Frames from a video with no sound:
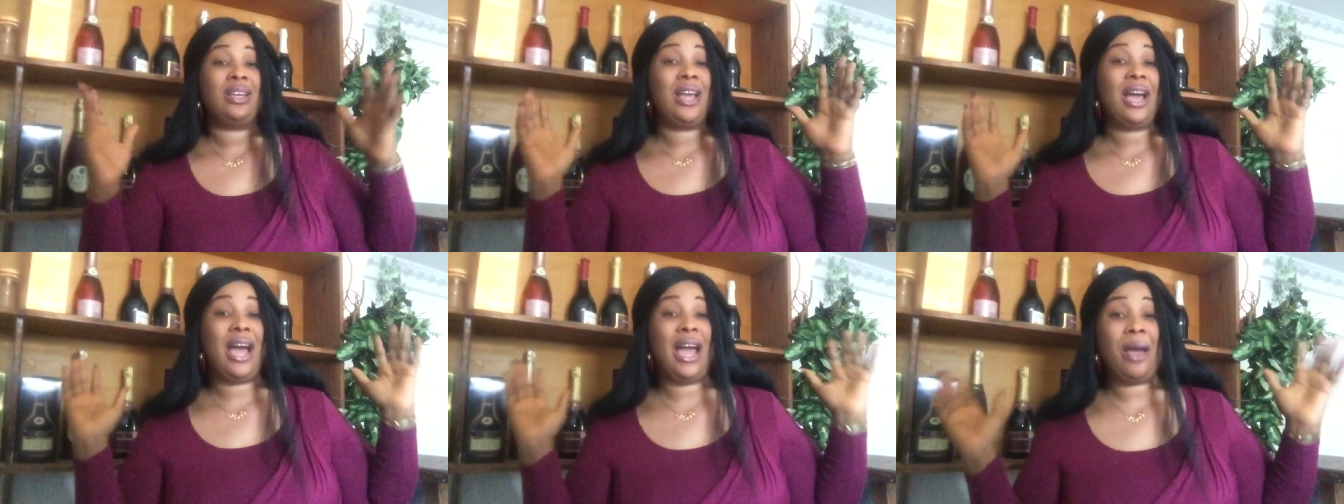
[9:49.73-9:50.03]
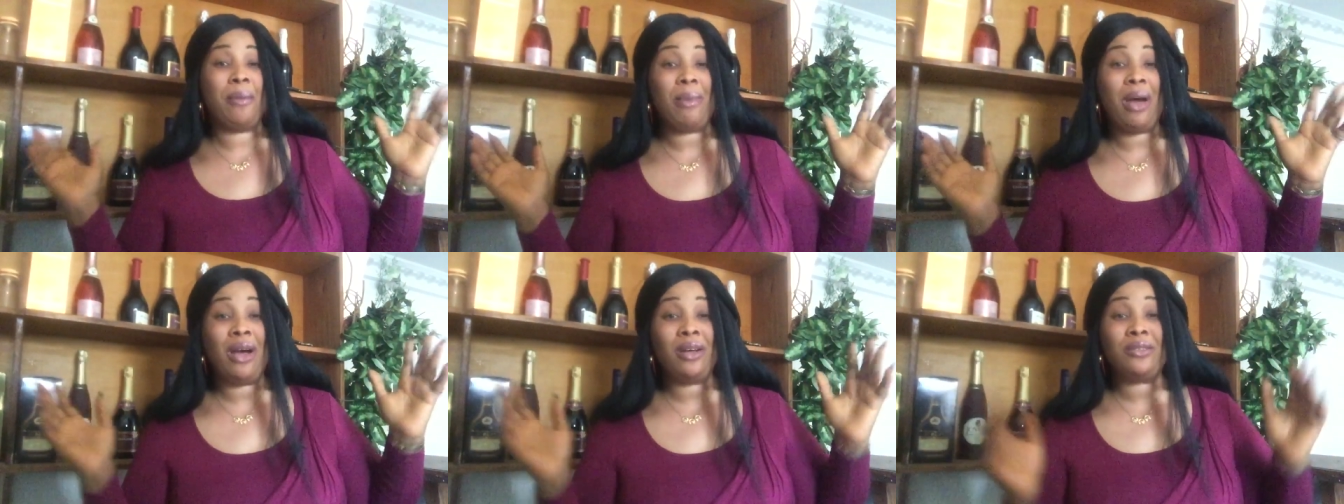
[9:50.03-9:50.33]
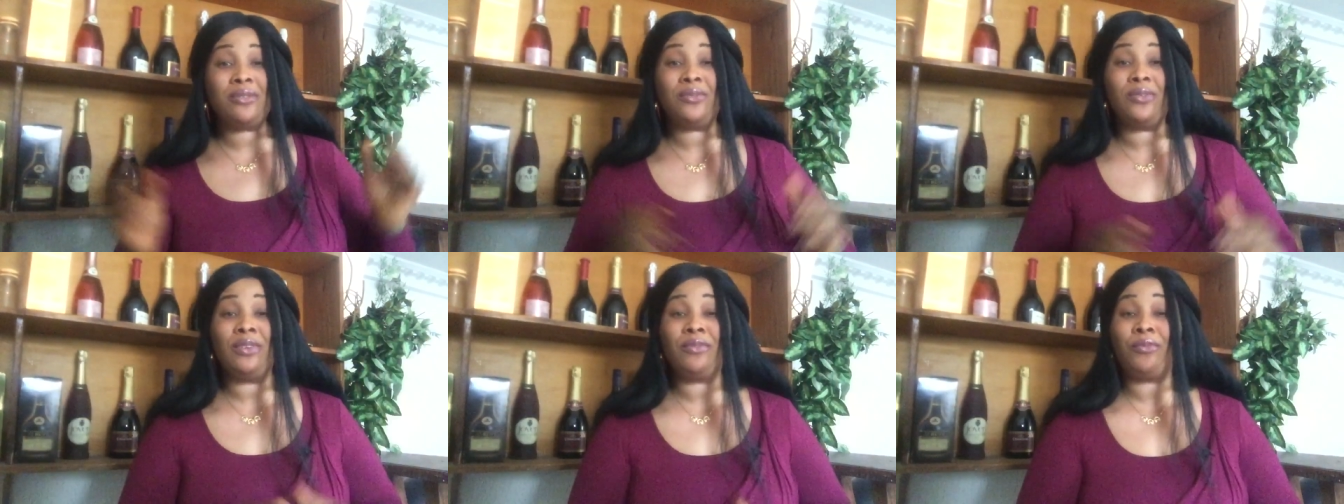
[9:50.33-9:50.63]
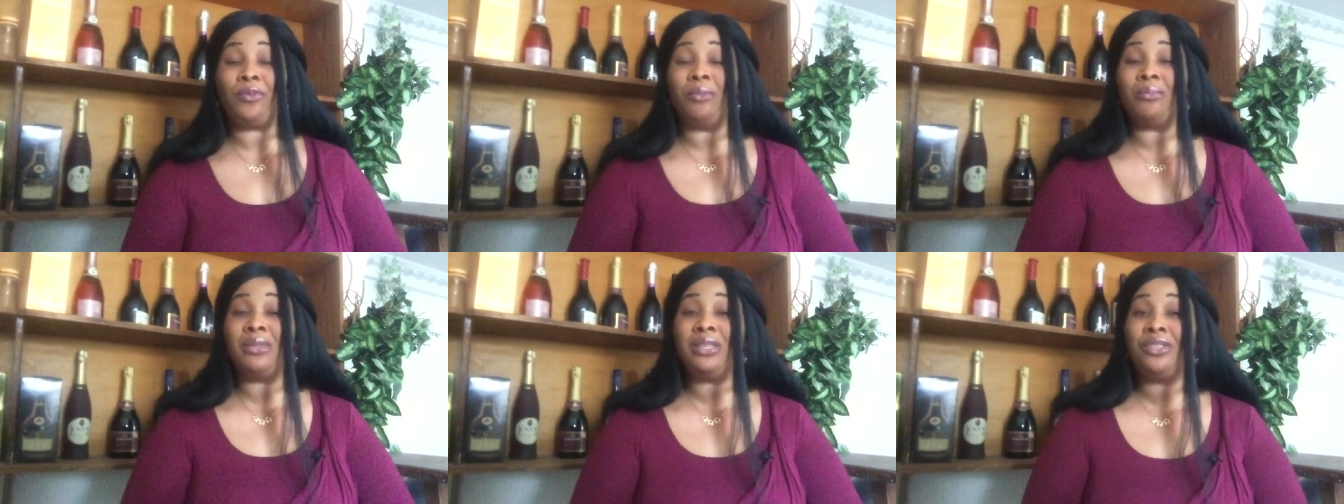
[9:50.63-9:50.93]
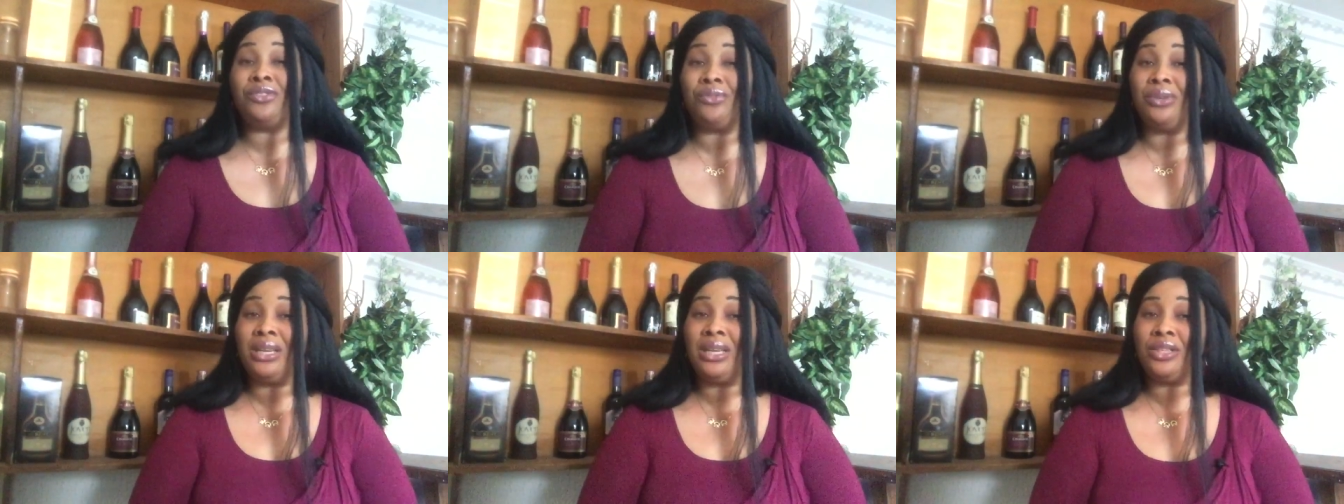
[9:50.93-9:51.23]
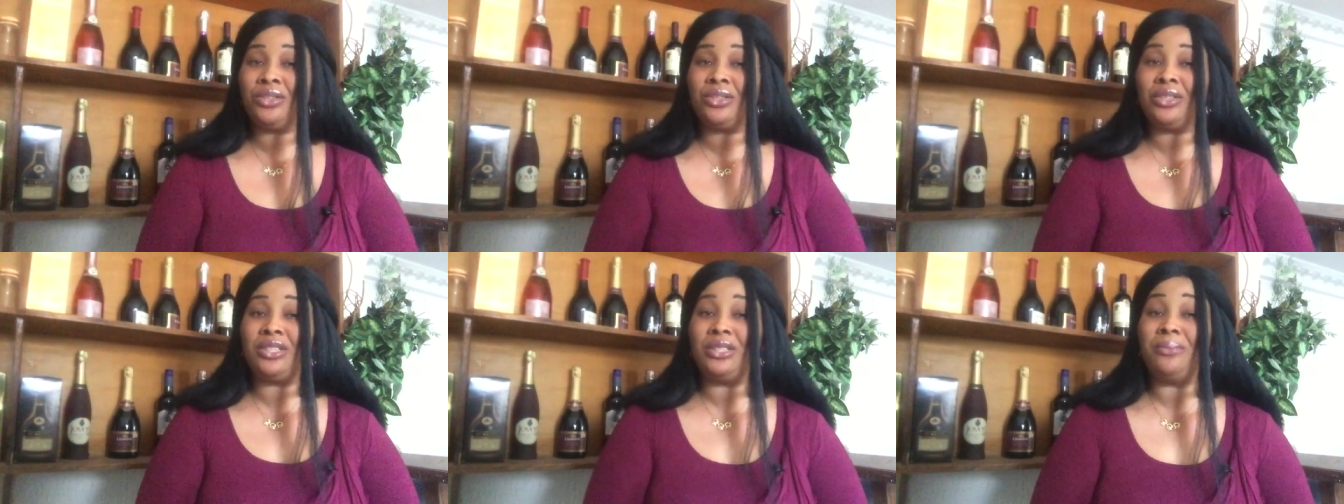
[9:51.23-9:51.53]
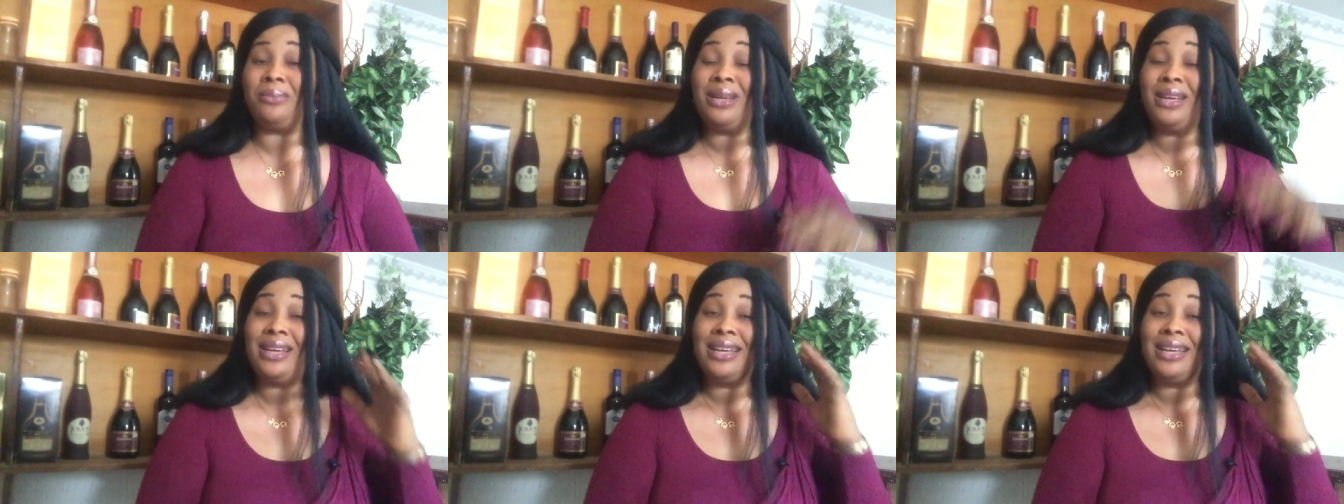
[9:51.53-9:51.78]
I am out from this relationship.